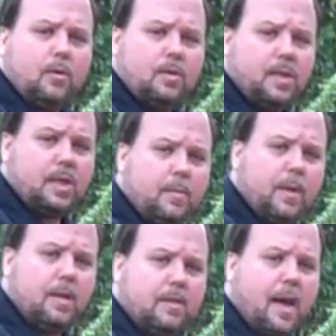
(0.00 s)

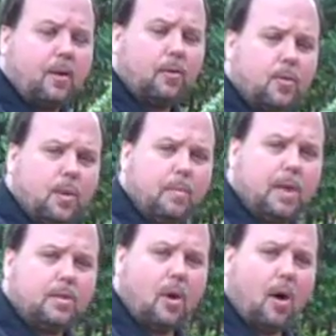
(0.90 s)
60-minute cycle, 20
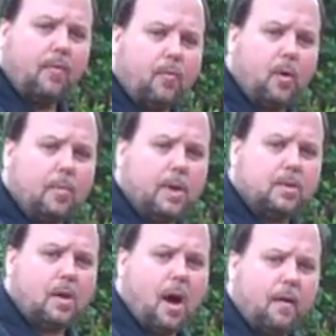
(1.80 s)
minutes on, 40
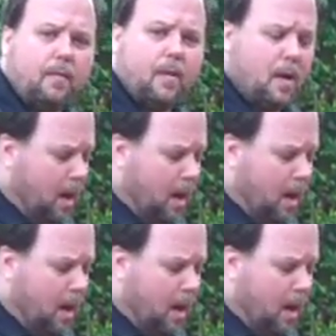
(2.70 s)
minutes off.